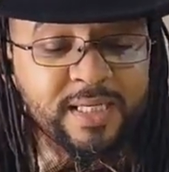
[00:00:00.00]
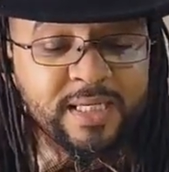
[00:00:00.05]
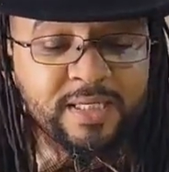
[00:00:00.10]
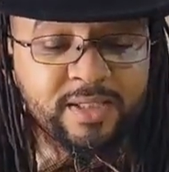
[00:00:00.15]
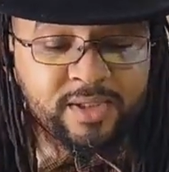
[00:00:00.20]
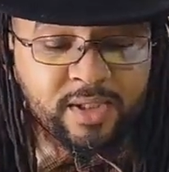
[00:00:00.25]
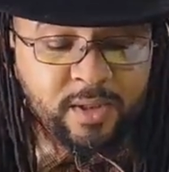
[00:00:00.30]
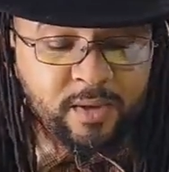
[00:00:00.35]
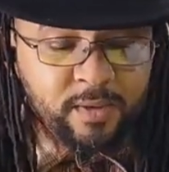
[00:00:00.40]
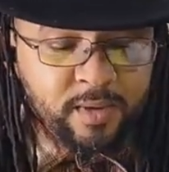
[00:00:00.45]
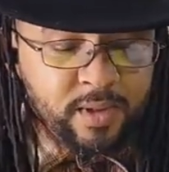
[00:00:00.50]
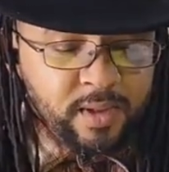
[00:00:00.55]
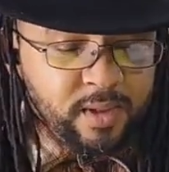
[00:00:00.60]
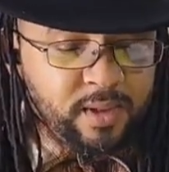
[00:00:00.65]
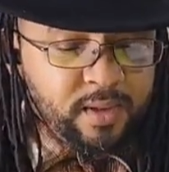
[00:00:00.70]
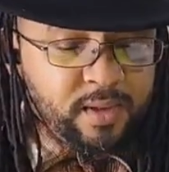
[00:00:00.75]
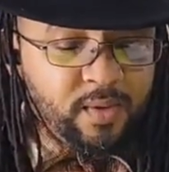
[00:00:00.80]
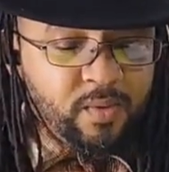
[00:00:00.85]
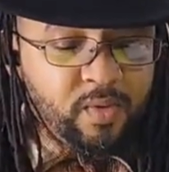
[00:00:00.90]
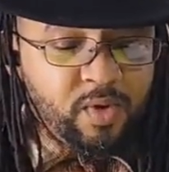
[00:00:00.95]
So
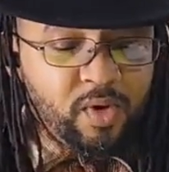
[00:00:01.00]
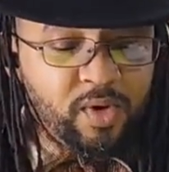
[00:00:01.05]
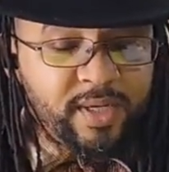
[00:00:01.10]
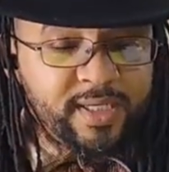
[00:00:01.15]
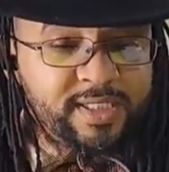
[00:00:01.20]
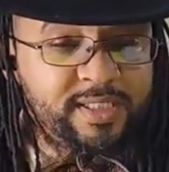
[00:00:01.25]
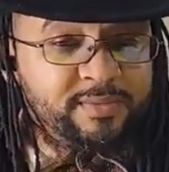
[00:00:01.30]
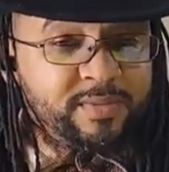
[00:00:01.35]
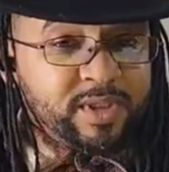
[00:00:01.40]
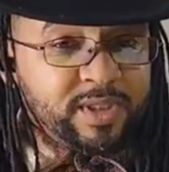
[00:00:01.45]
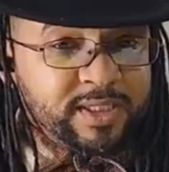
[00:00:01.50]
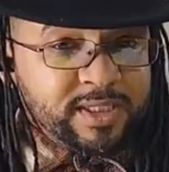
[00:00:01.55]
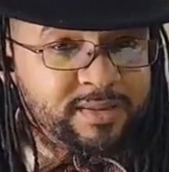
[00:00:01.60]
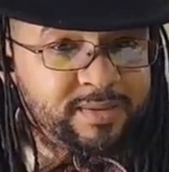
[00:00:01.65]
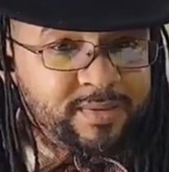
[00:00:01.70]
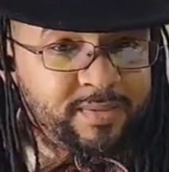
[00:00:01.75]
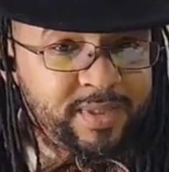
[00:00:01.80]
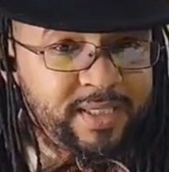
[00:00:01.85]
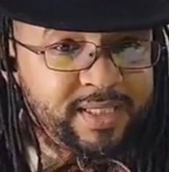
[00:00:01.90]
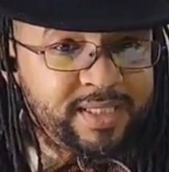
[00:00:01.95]
we're going to
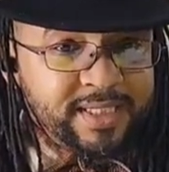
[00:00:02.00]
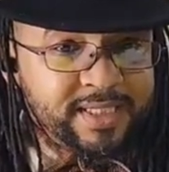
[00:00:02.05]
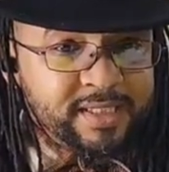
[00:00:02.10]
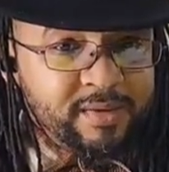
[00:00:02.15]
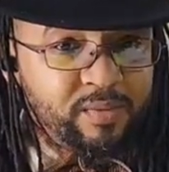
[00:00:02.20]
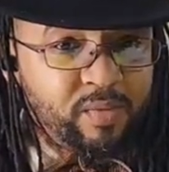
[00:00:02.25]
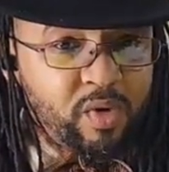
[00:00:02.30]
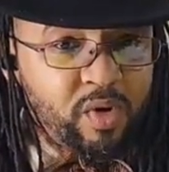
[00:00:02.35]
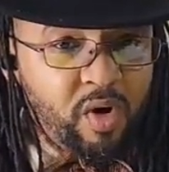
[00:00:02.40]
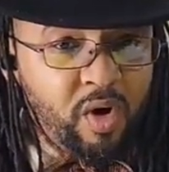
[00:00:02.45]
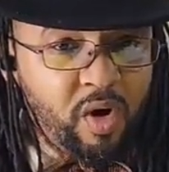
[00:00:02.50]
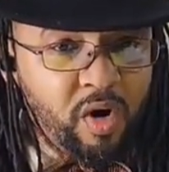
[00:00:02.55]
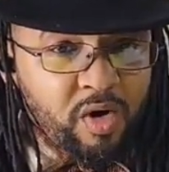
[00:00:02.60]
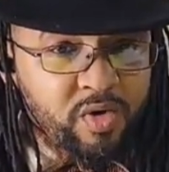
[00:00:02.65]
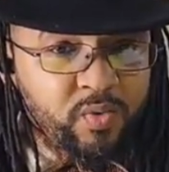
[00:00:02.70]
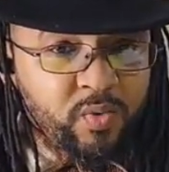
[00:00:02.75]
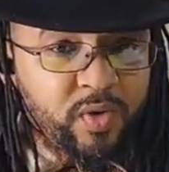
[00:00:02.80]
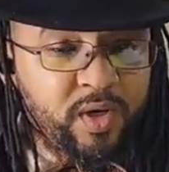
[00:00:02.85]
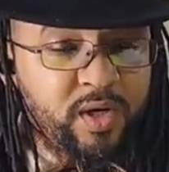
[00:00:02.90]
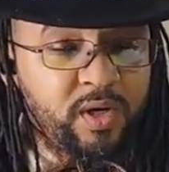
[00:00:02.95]
get into some more
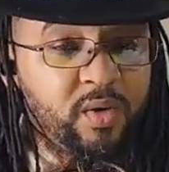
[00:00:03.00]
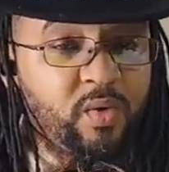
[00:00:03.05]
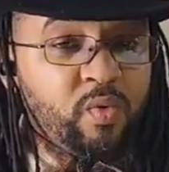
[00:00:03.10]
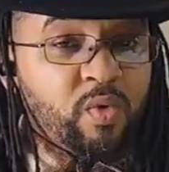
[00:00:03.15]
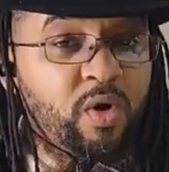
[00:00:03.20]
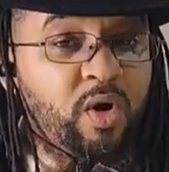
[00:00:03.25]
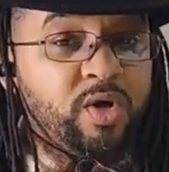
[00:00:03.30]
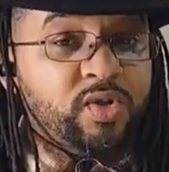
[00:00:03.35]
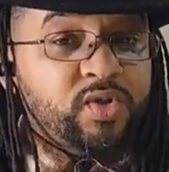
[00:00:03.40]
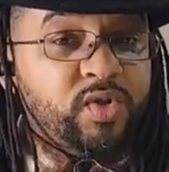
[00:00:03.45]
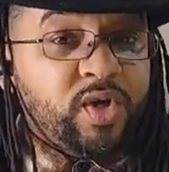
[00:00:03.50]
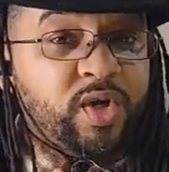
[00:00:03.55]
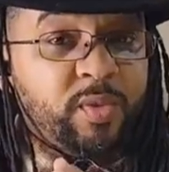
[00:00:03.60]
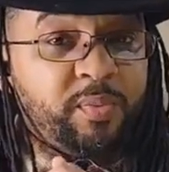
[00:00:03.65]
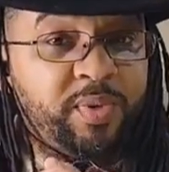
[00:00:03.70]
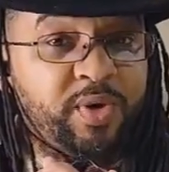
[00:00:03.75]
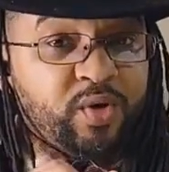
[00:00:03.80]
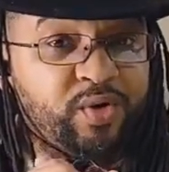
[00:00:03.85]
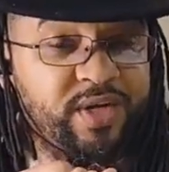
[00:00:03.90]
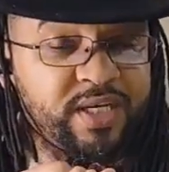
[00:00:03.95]
hardware. We're also going to
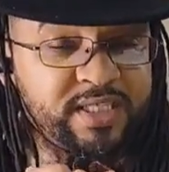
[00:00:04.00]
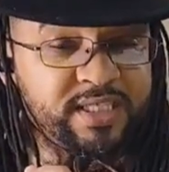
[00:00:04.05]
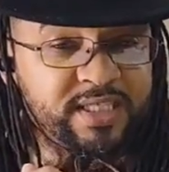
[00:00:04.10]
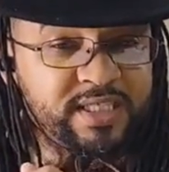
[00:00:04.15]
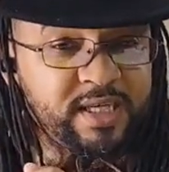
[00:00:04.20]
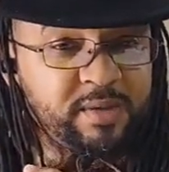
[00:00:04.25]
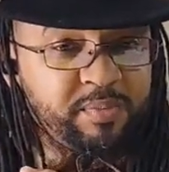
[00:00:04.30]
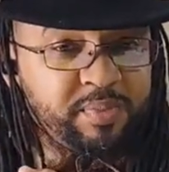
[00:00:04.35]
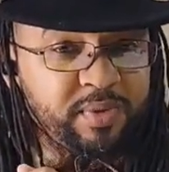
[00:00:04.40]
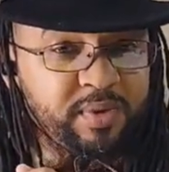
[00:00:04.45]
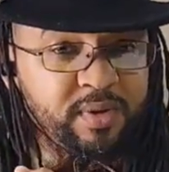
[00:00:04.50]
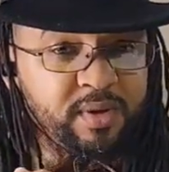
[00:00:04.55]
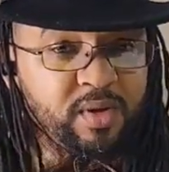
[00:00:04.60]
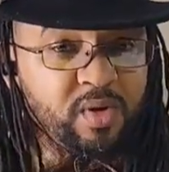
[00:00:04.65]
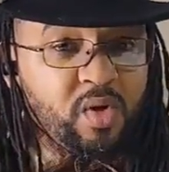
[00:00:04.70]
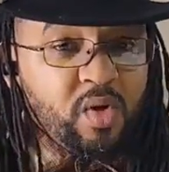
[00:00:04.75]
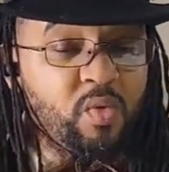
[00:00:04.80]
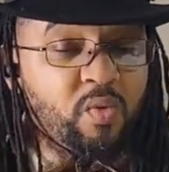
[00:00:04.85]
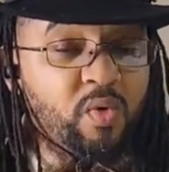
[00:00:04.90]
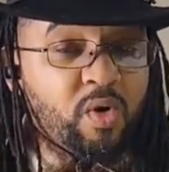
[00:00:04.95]
put on a zipper.
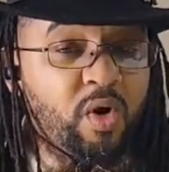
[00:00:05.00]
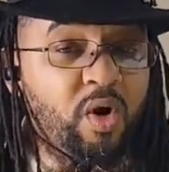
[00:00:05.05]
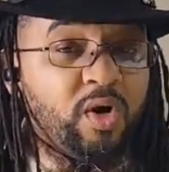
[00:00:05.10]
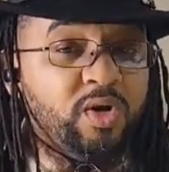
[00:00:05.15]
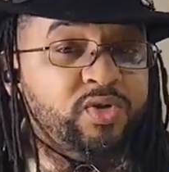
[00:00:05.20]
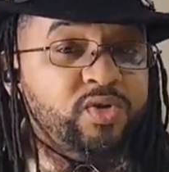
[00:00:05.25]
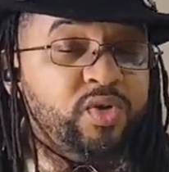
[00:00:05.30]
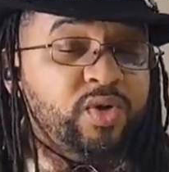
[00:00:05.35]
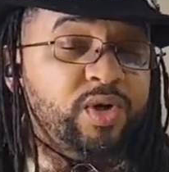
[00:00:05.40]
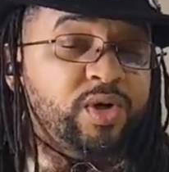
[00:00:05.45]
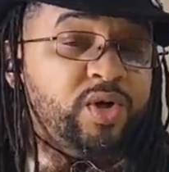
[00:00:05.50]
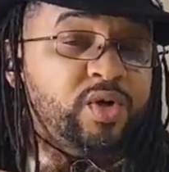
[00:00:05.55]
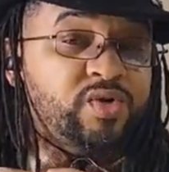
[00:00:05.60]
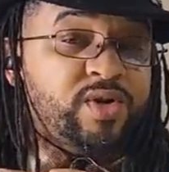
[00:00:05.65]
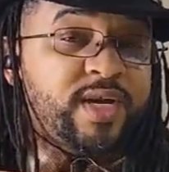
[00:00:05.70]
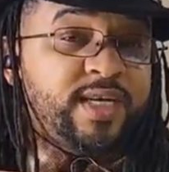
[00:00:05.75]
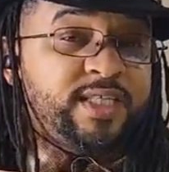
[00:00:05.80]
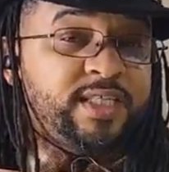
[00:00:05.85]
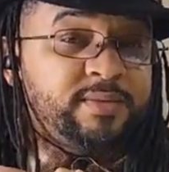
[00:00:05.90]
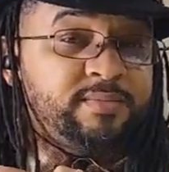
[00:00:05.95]
We're also going to
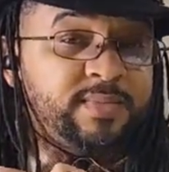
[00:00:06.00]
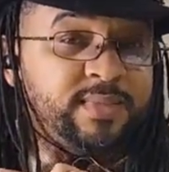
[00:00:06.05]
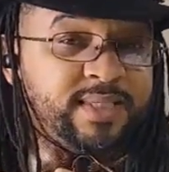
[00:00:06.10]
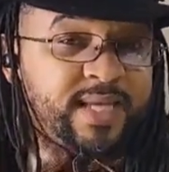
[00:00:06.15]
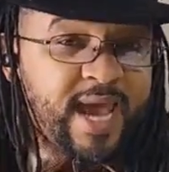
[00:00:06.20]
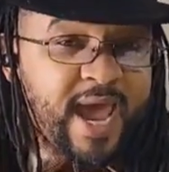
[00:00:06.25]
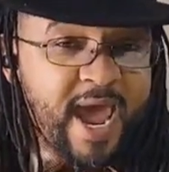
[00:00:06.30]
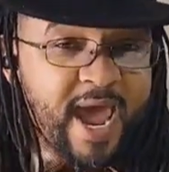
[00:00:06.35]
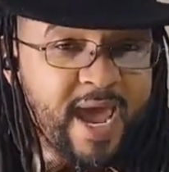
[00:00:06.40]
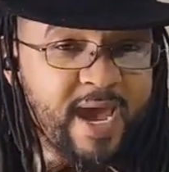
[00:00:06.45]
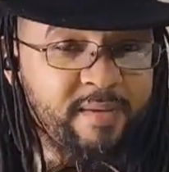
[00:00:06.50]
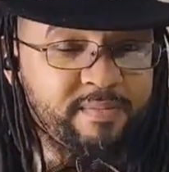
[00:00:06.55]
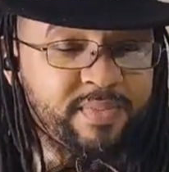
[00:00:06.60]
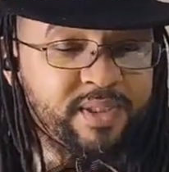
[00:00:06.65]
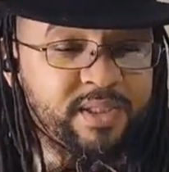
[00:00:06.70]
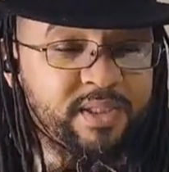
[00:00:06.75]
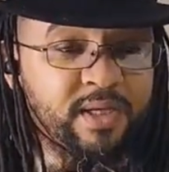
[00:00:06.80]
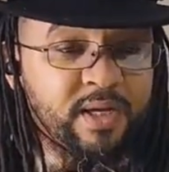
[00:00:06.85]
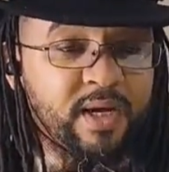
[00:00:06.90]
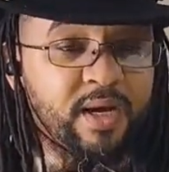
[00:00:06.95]
create some tabs.